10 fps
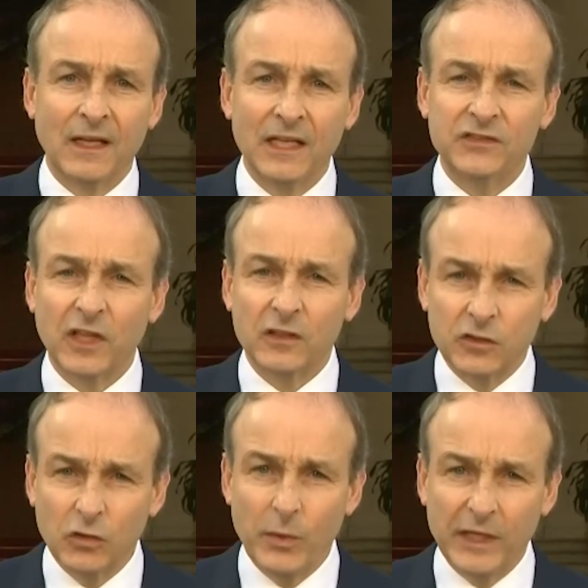Less than
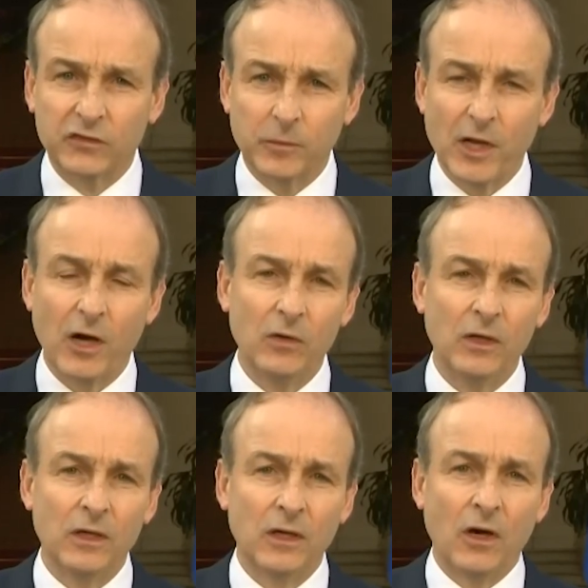2 weeks from now,
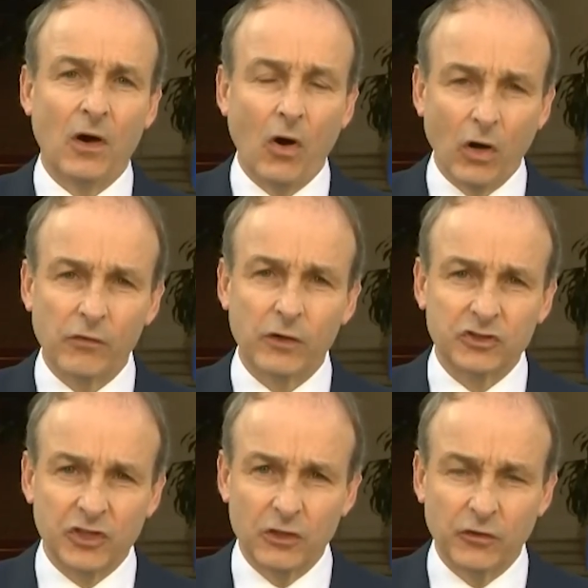all of our
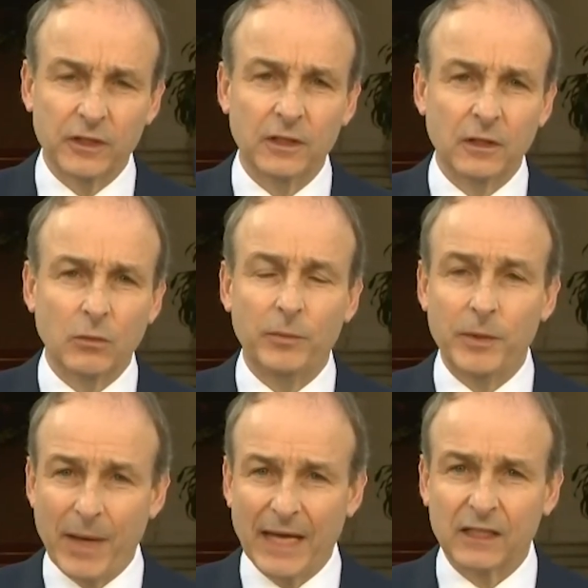children will
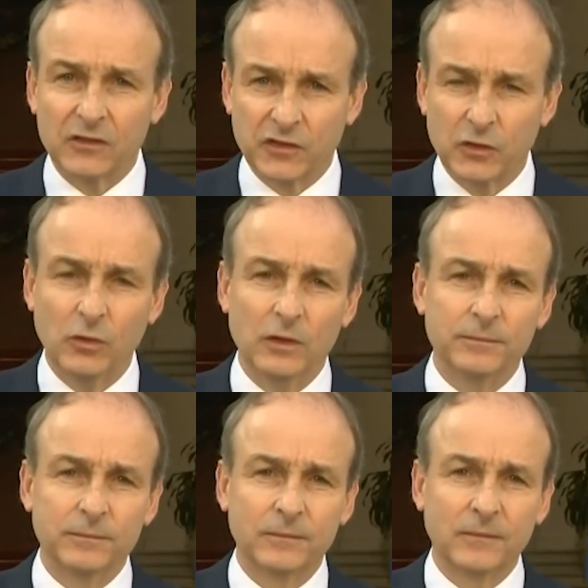be back at school.
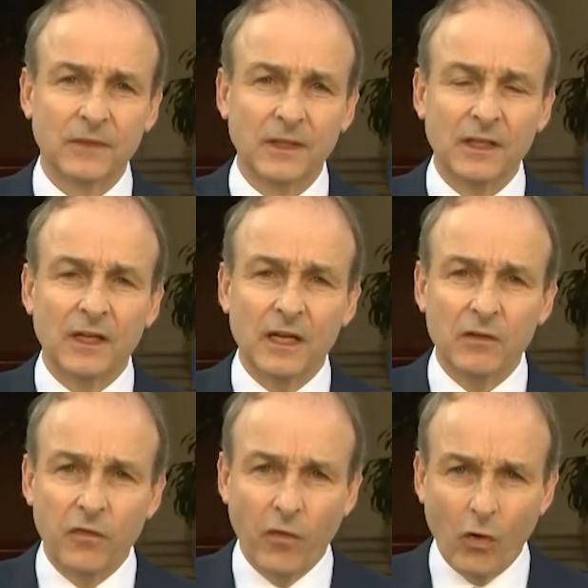
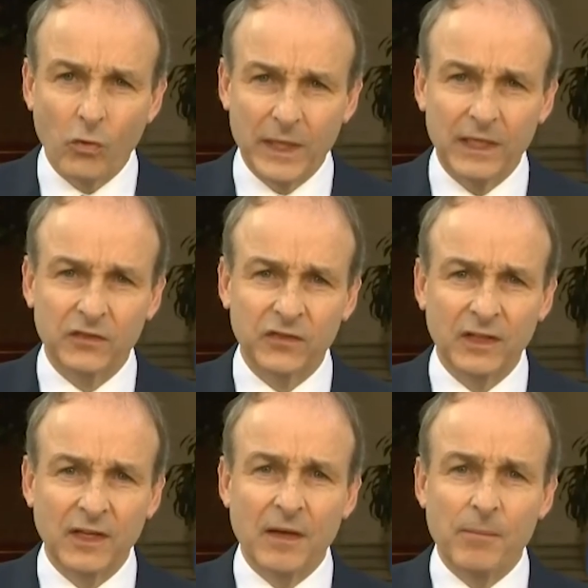In 4 weeks,
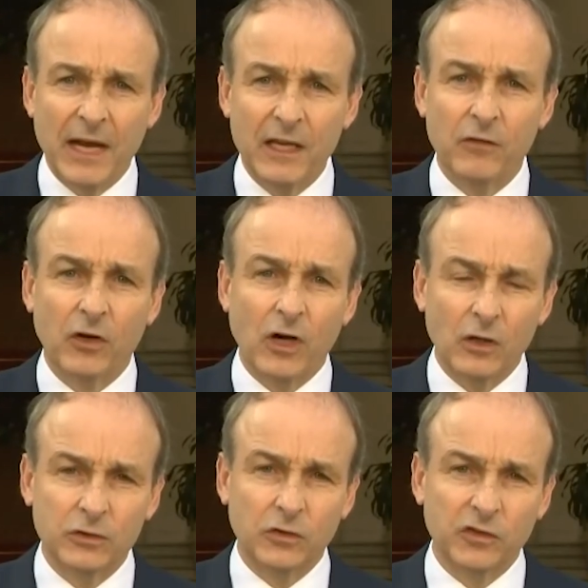many of our
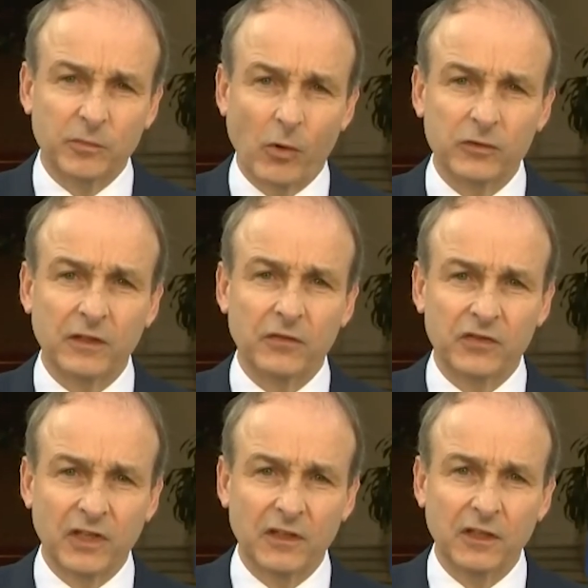outdoor sporting
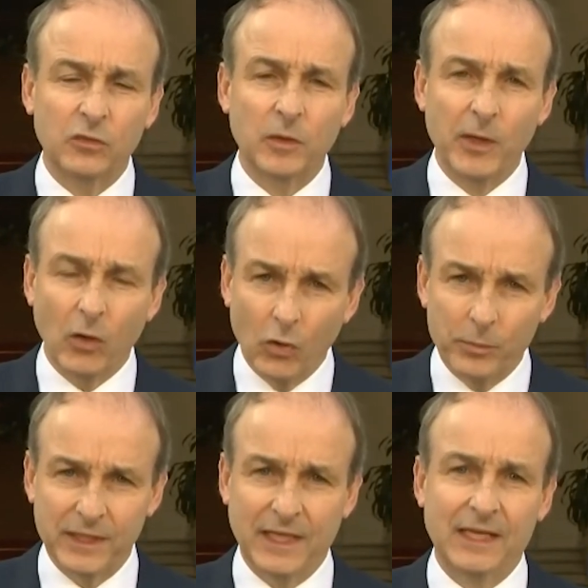facilities will be
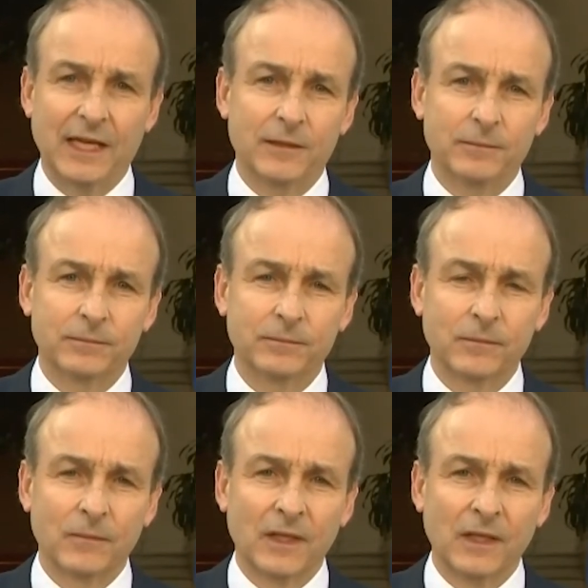open again.
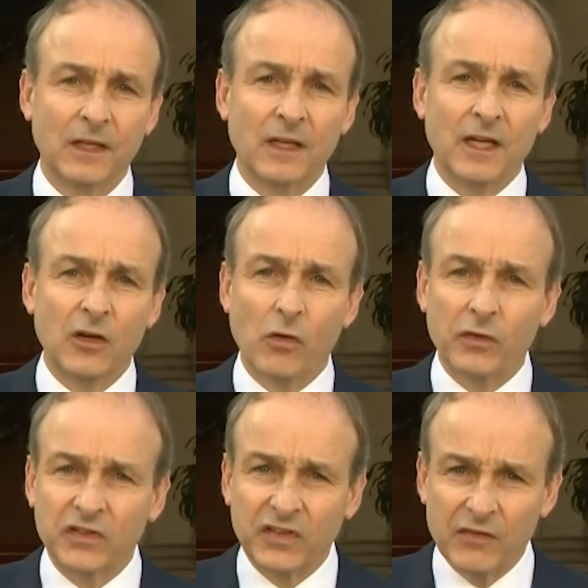In
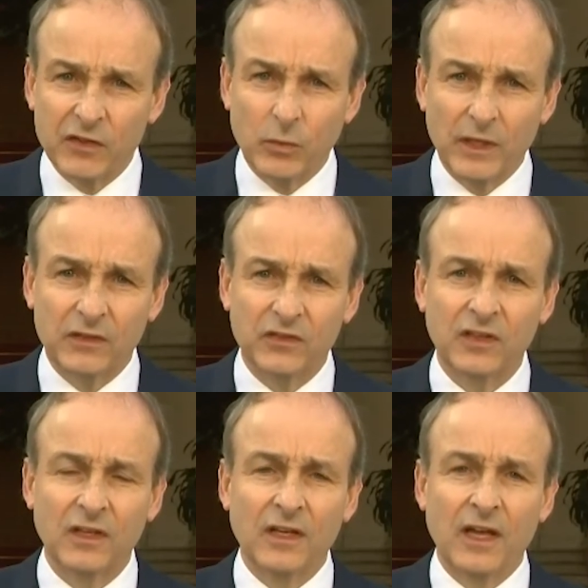over 7
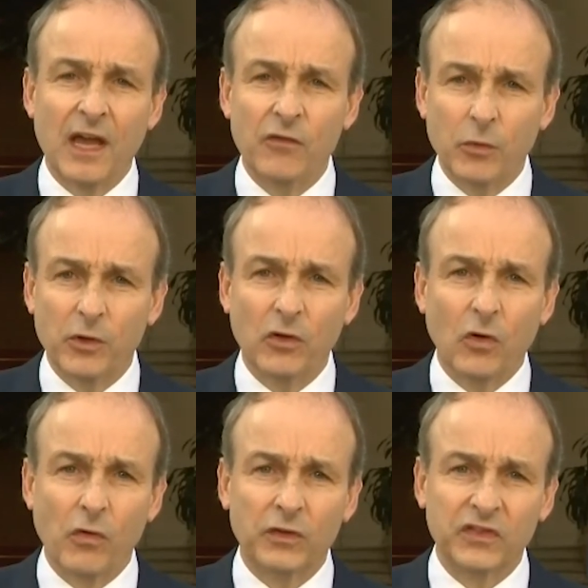weeks, everyone
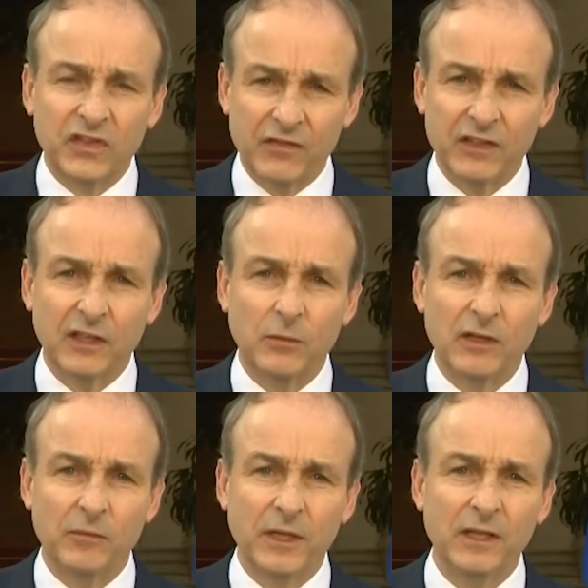over 70
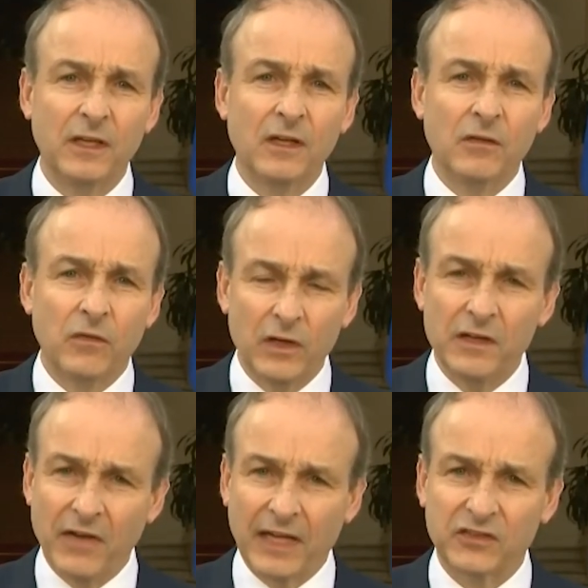will have been
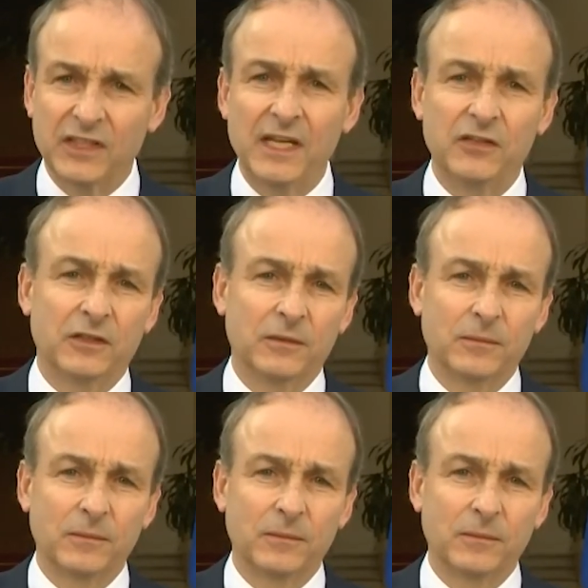fully vaccinated.